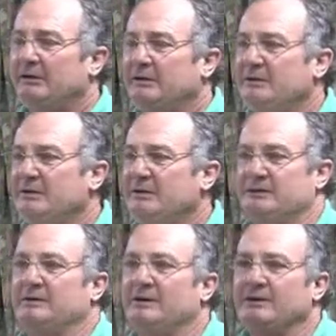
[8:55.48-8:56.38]

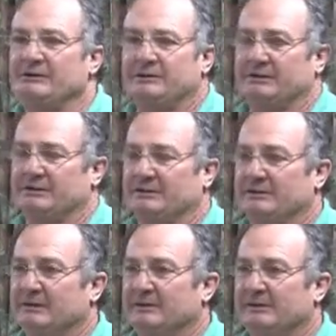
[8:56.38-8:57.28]
it's a nonsense.
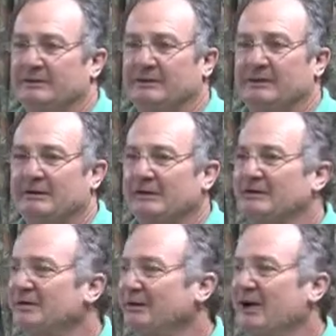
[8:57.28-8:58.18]

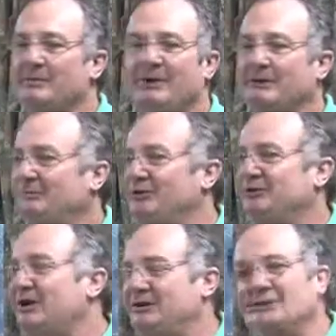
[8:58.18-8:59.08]
There's not going to be a
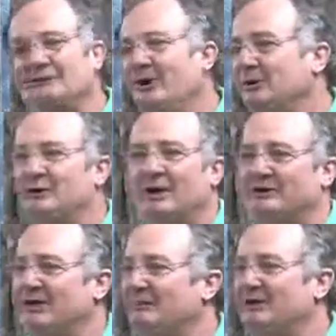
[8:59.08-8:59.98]
procession of log
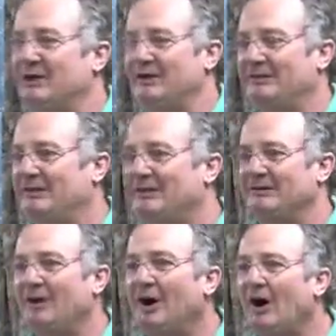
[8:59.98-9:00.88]
trucks up and down the
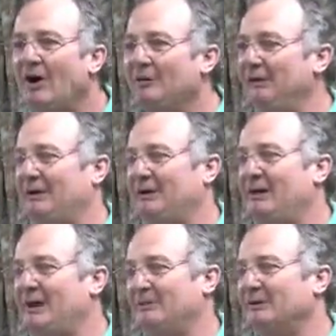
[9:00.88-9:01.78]
road. I wouldn't let it
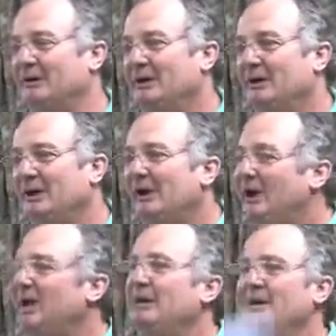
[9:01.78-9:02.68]
happen. And